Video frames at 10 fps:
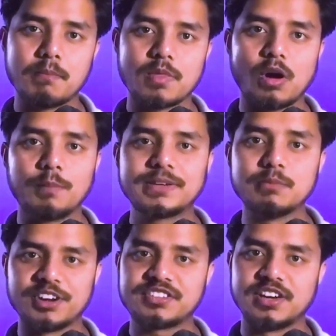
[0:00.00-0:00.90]

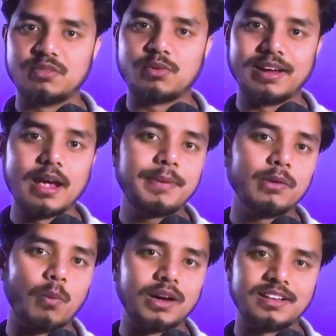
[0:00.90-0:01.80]
Optimonster for every
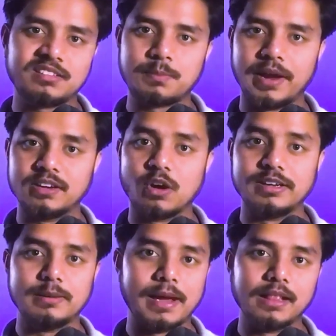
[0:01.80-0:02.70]
$1 spent on
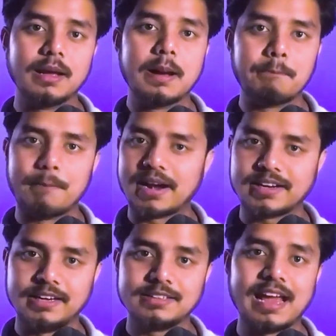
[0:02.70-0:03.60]
email
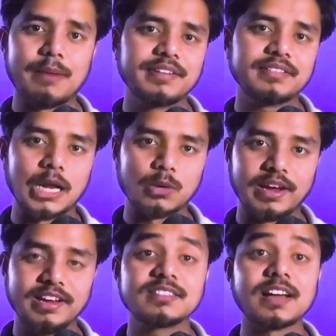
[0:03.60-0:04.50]
marketing. The average ROI
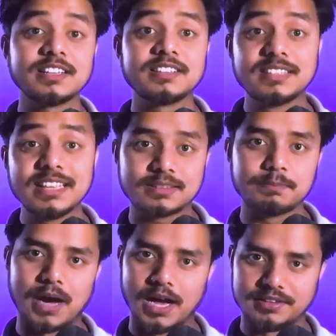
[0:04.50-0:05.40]
is 36
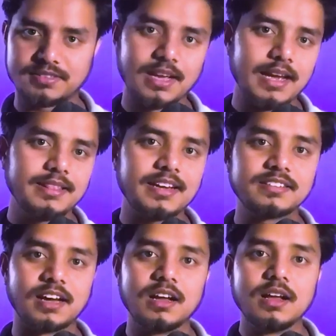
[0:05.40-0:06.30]
bucks. That's
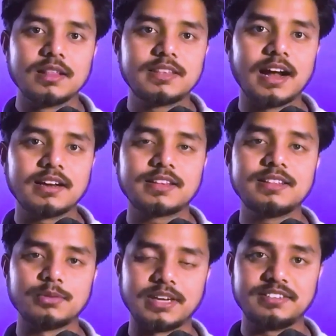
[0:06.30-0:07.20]
a
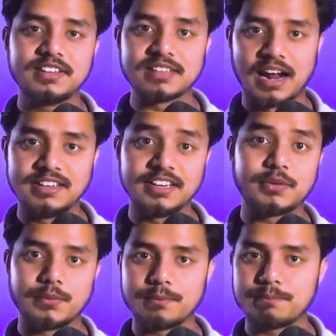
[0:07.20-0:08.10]

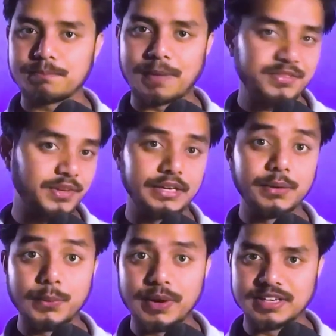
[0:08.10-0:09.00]
3,600%
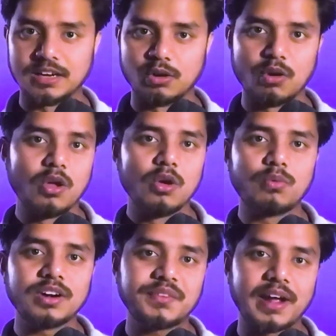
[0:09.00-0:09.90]
return.
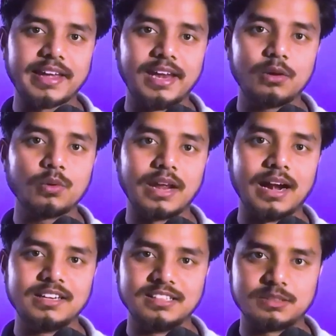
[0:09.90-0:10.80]
For tracking Google
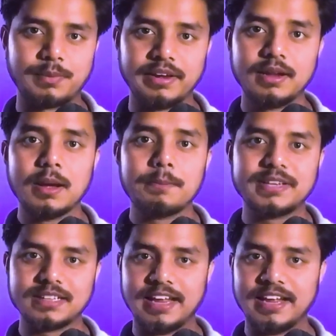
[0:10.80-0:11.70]
Analytics free, pretty
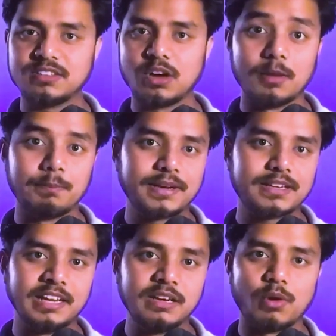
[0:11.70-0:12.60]
links or
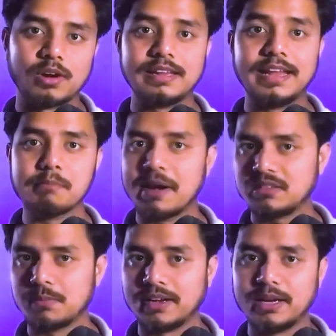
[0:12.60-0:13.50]
Bitly for link
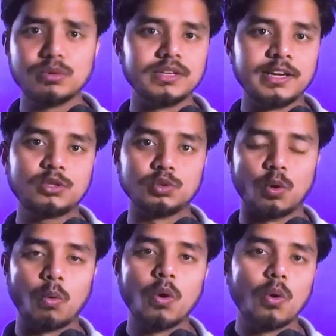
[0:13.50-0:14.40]
management, you need to
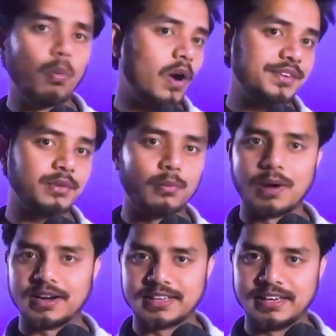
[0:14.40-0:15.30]
know what's
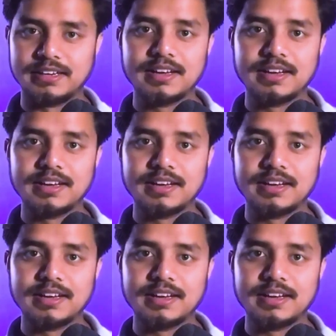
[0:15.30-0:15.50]
working.